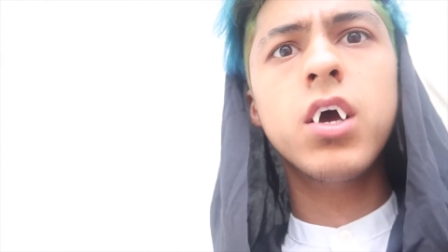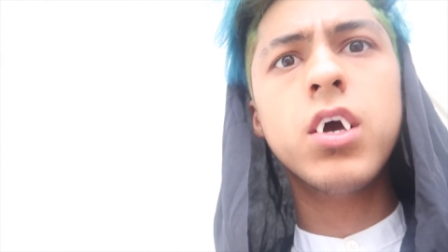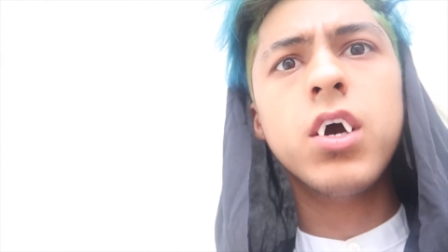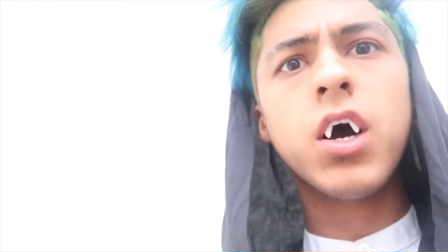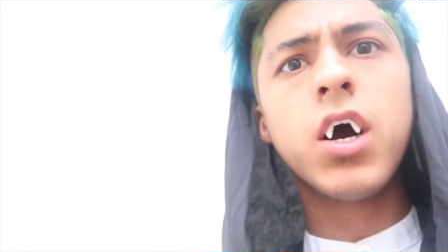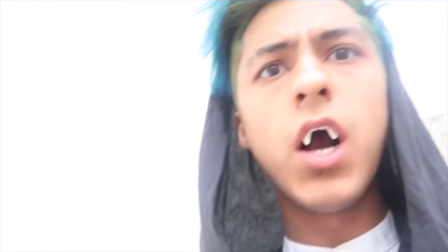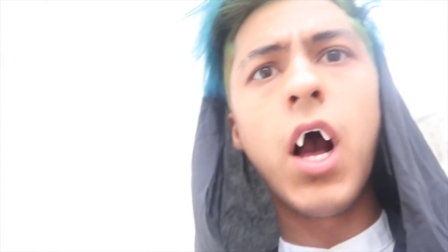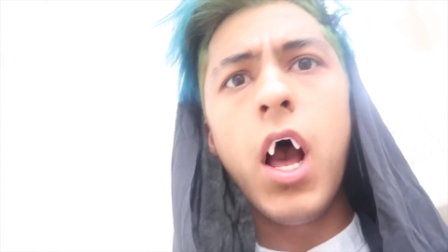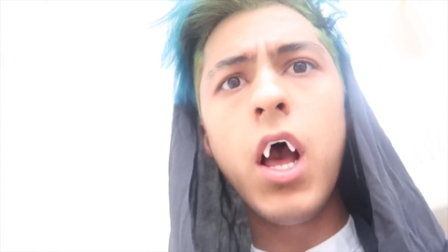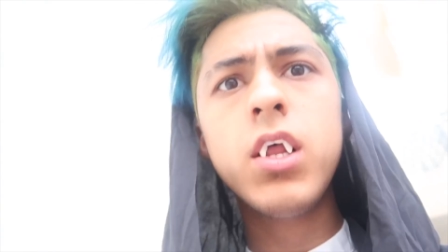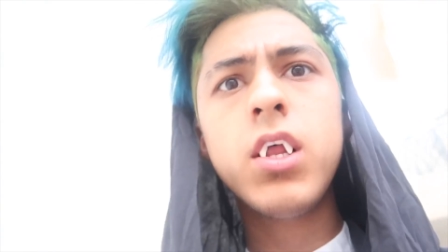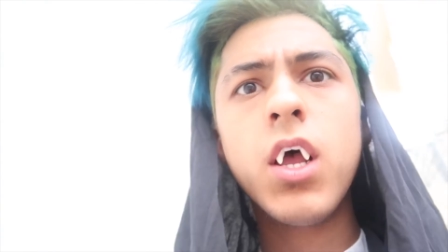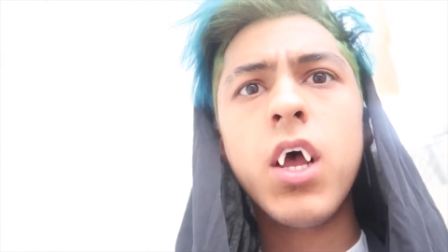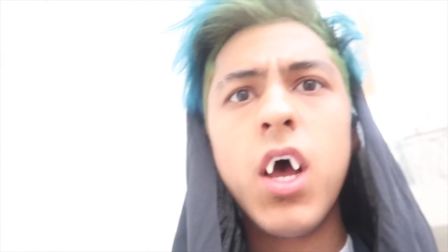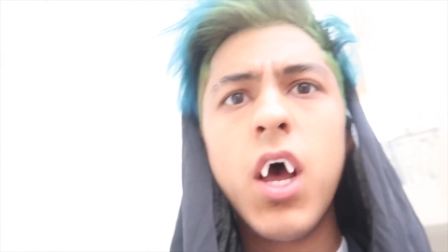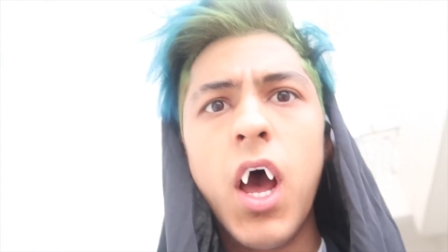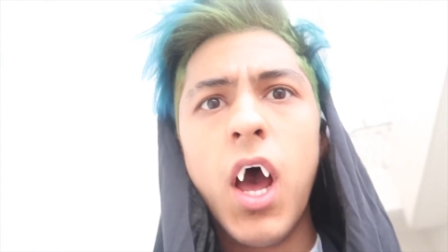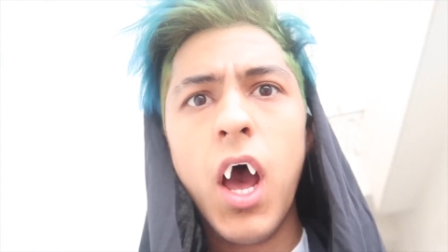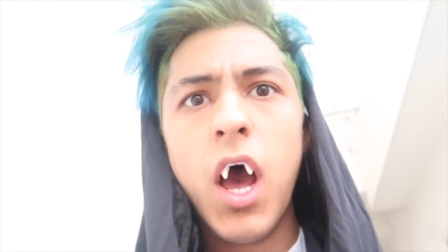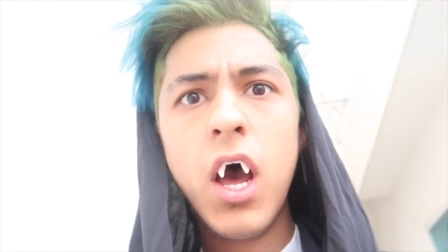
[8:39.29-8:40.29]
You guys,
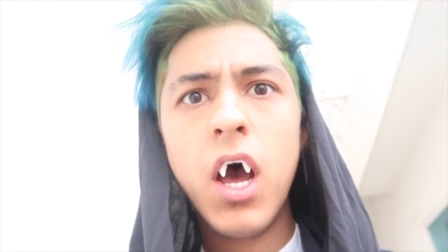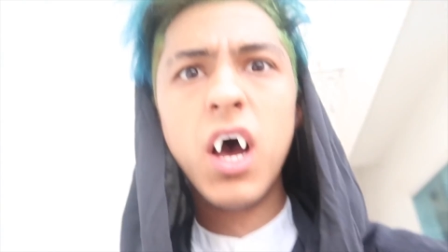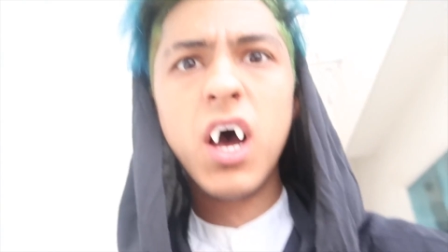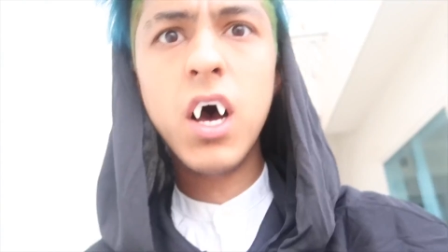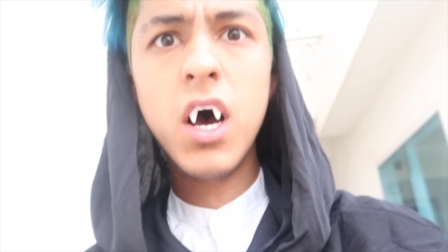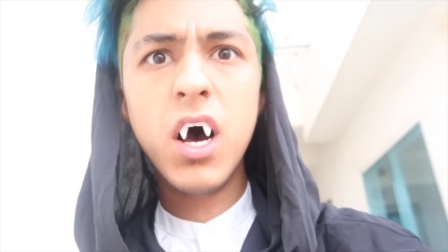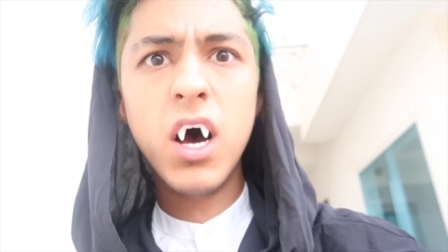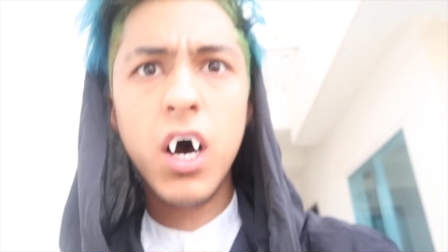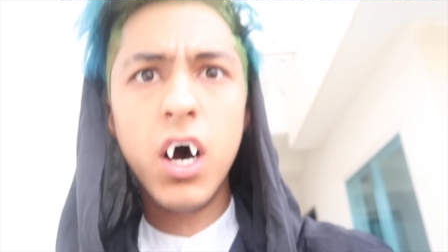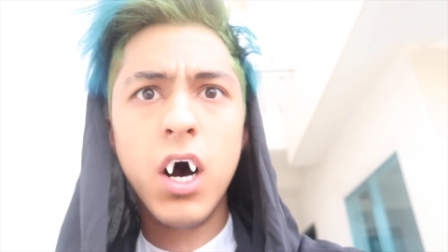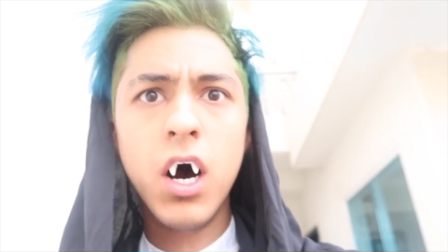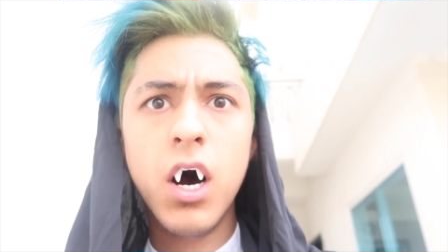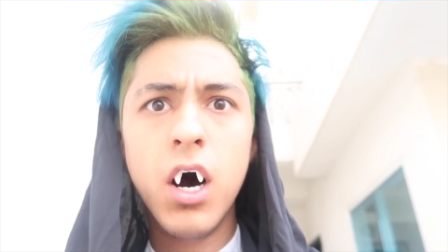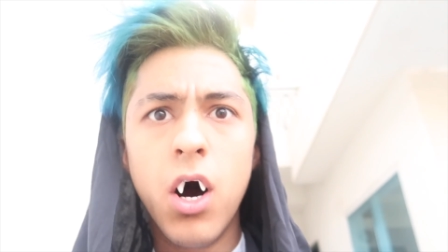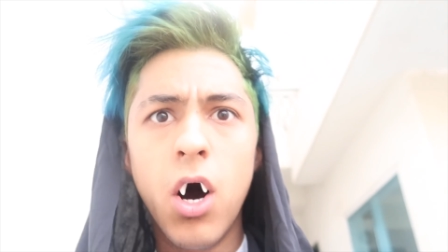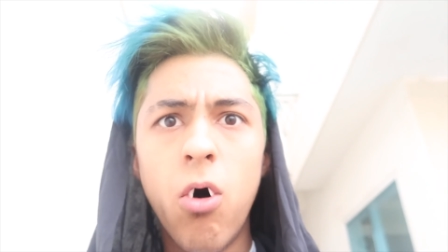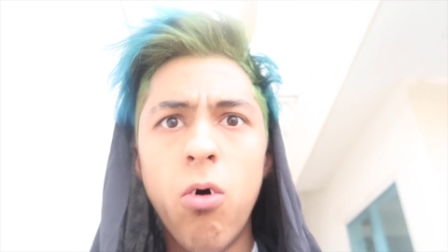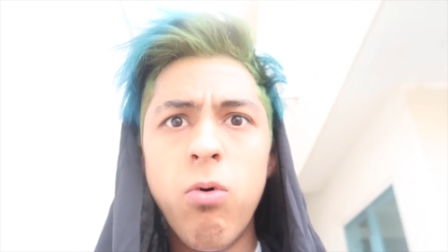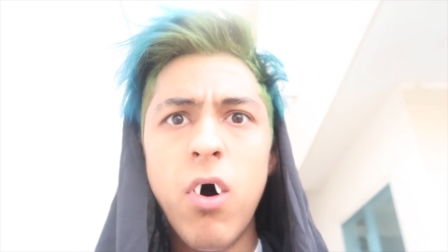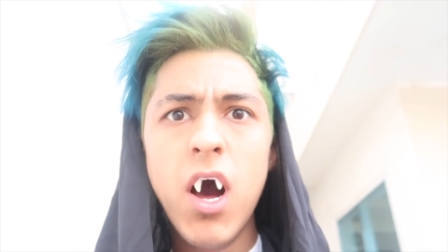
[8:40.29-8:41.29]

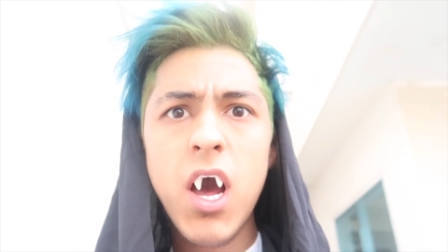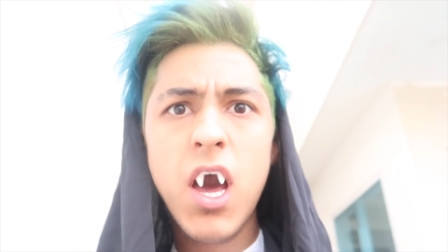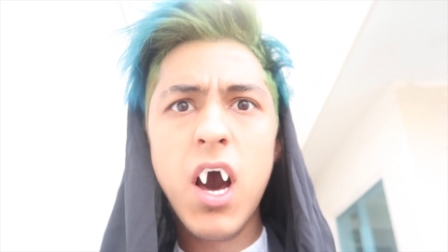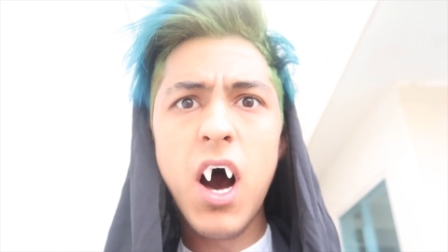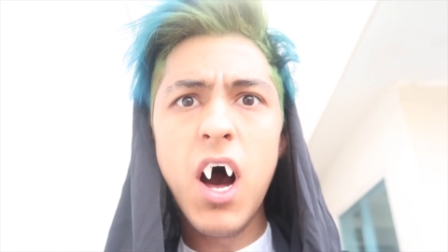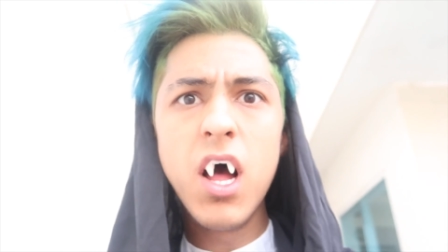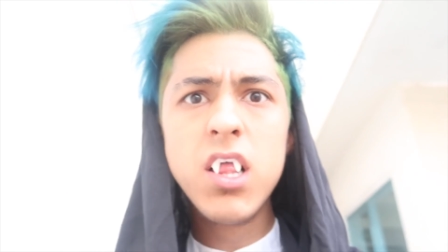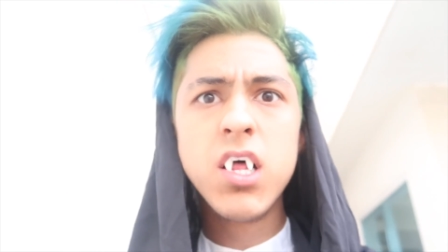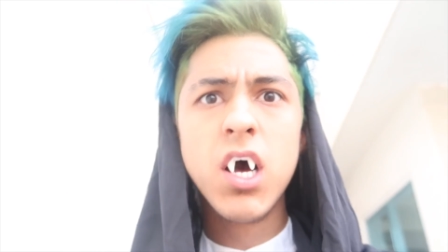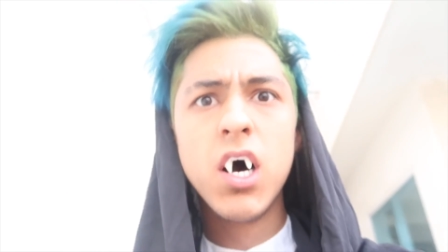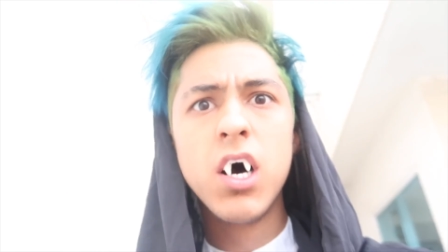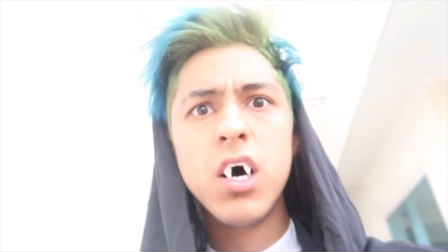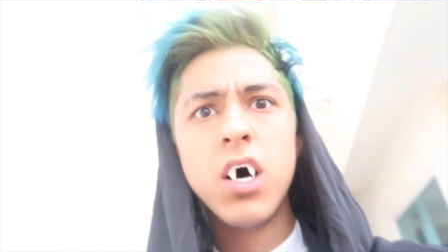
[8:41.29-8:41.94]
Oh my god!